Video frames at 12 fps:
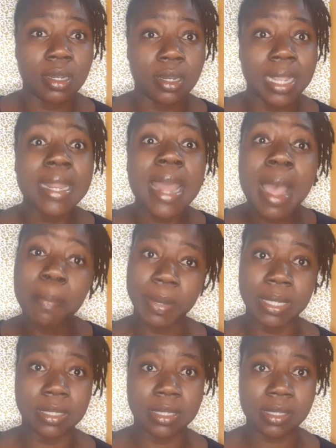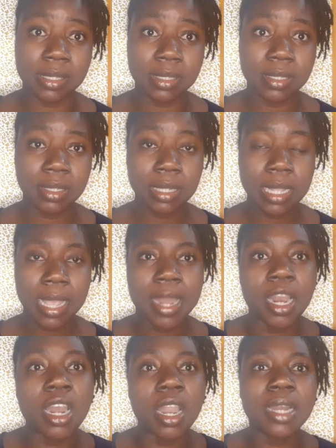it happens,
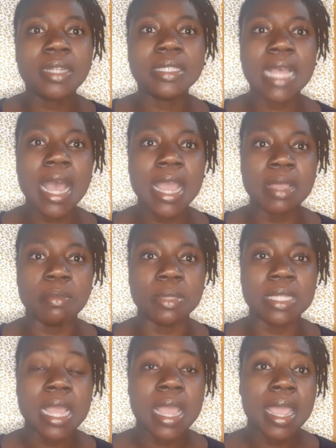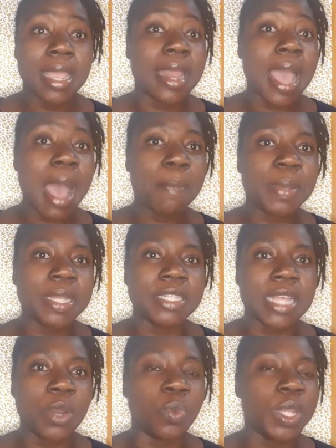and a lot of times it
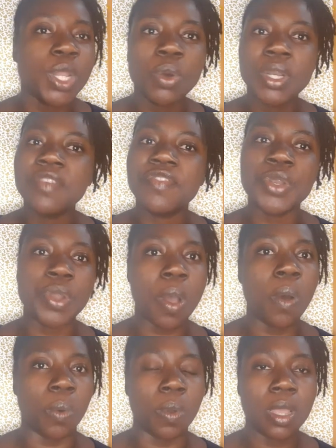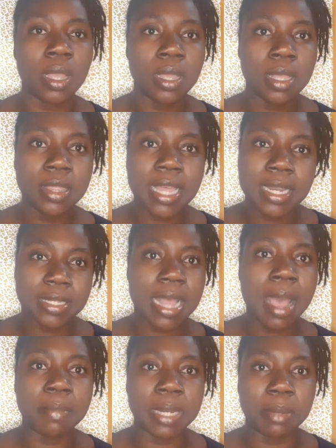happens and we don't even know that is
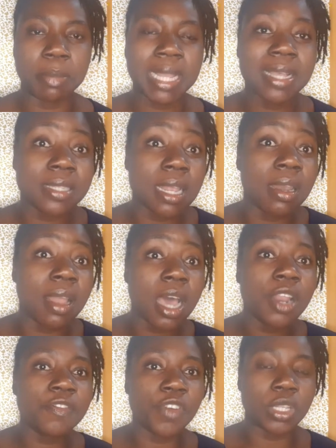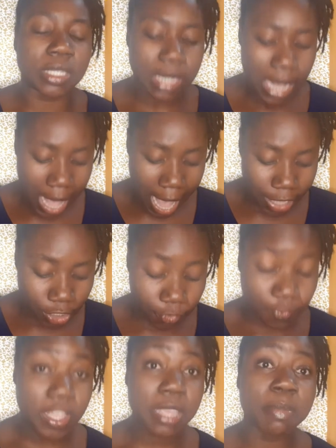happening, because a lot of us as
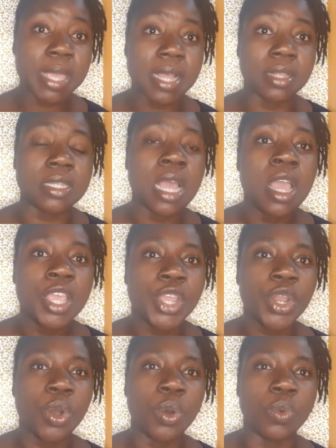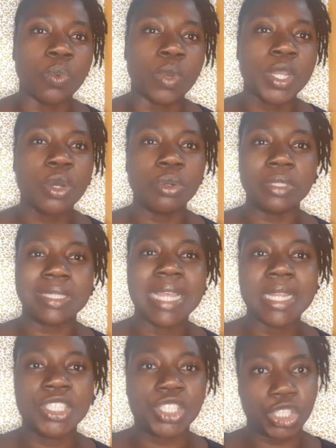females, we don't
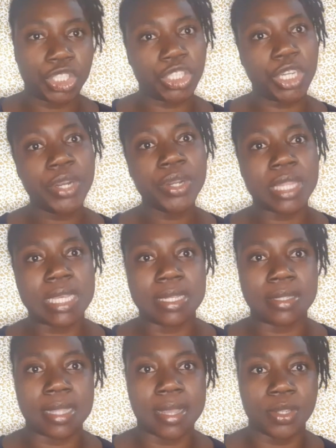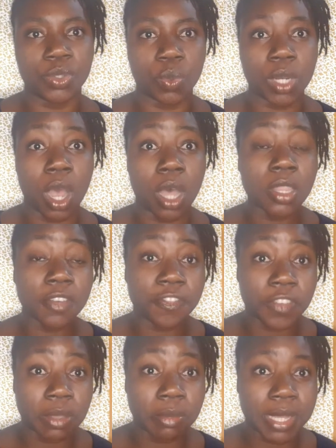tend to share these things with other
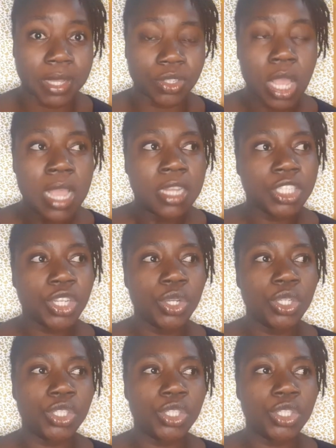females to